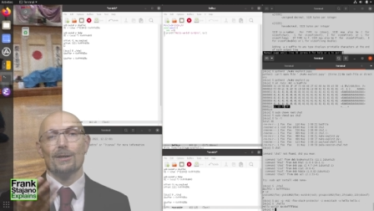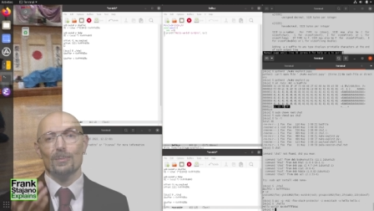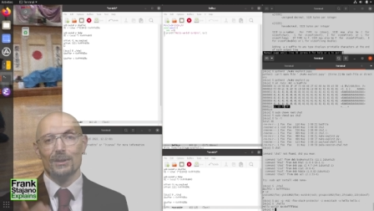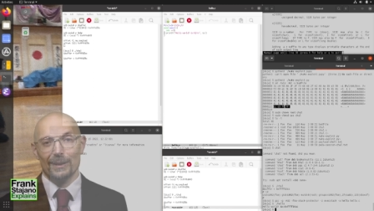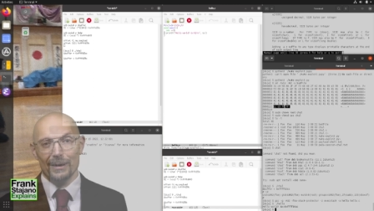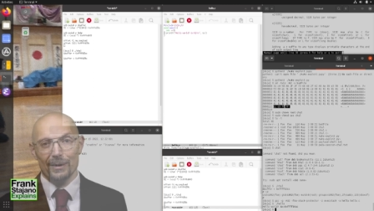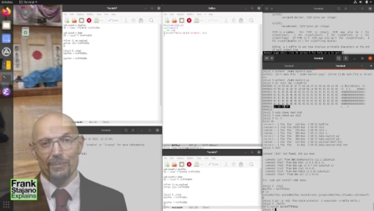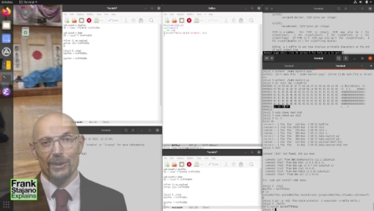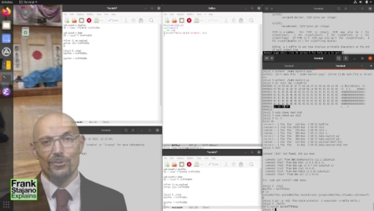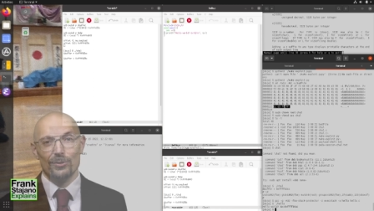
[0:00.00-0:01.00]
comment,
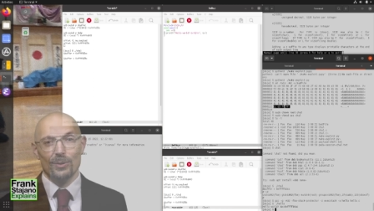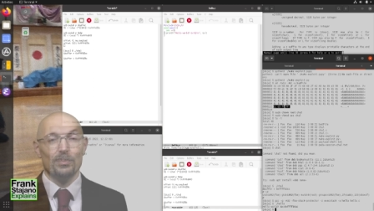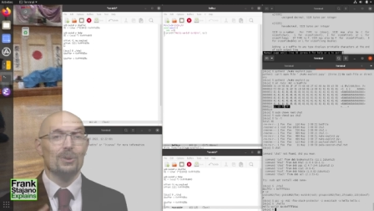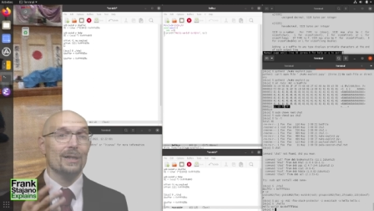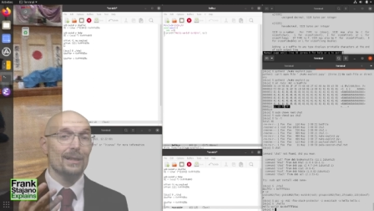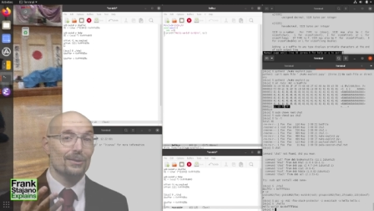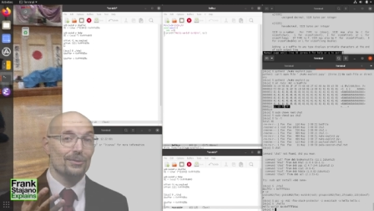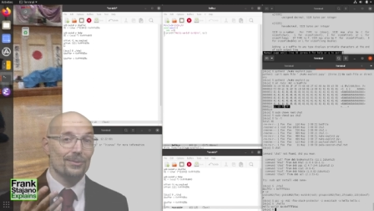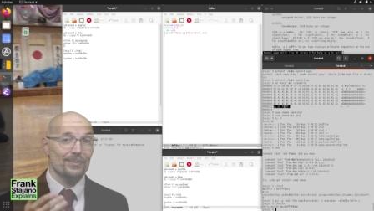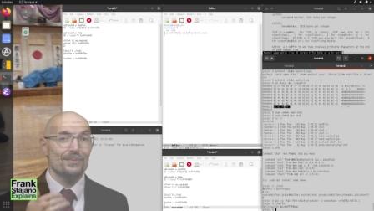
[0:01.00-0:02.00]
mention
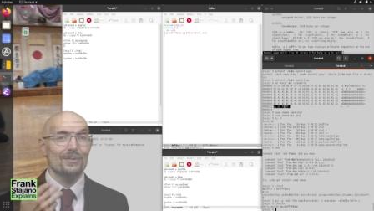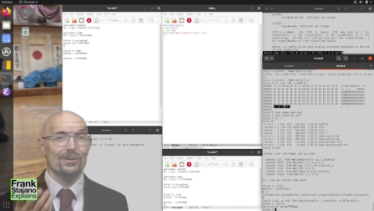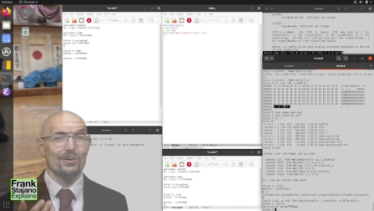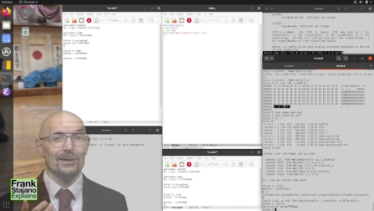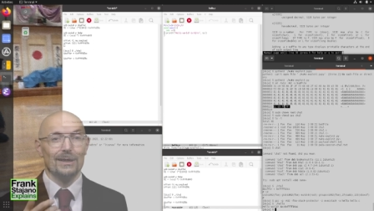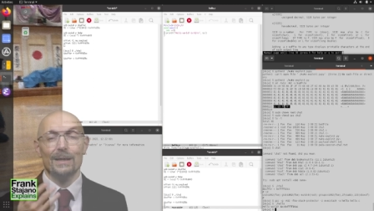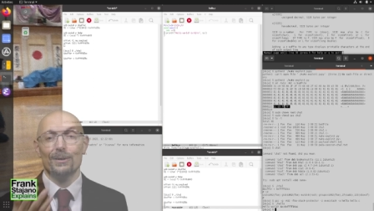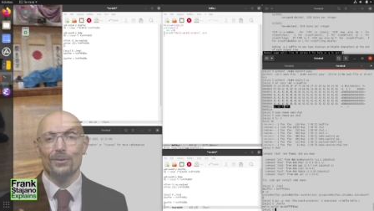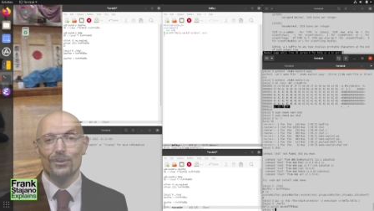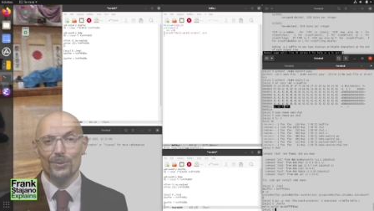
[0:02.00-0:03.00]
potatoes so that I
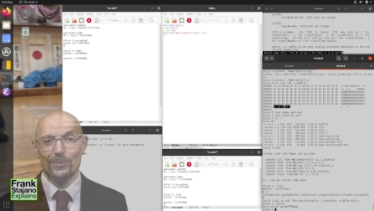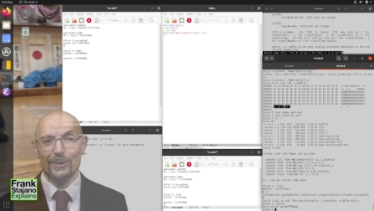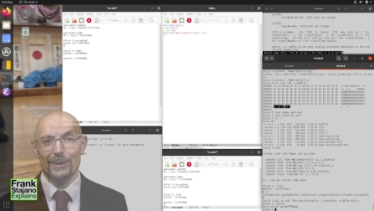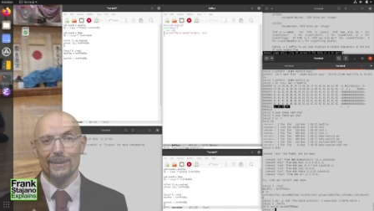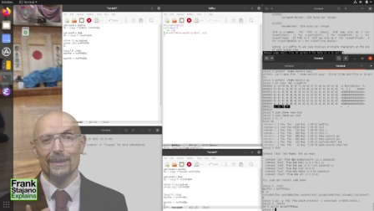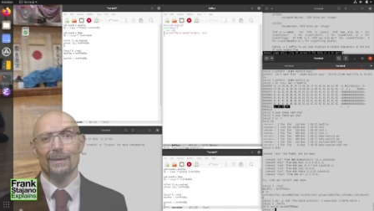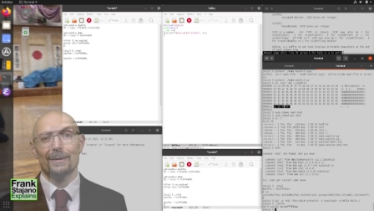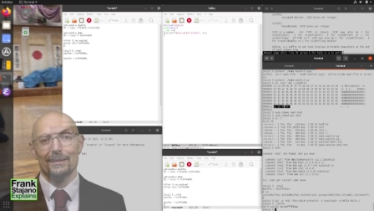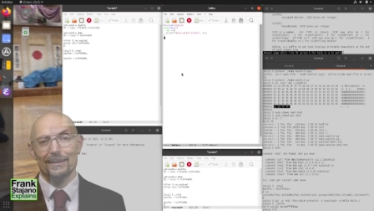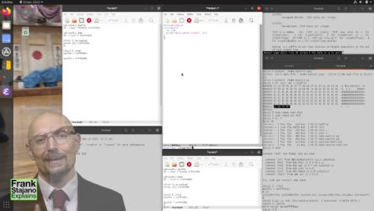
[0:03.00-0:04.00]
know you were
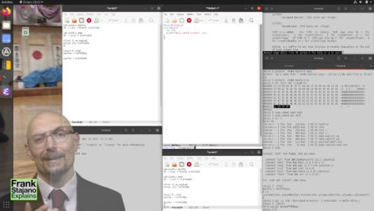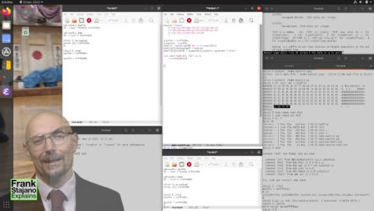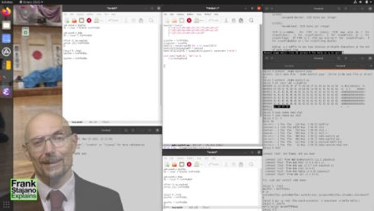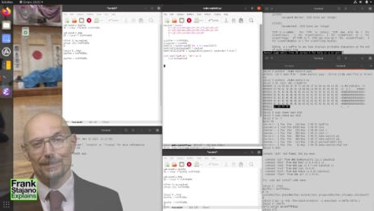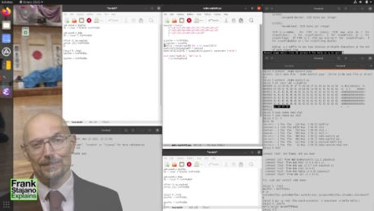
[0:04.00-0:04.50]
here till the end.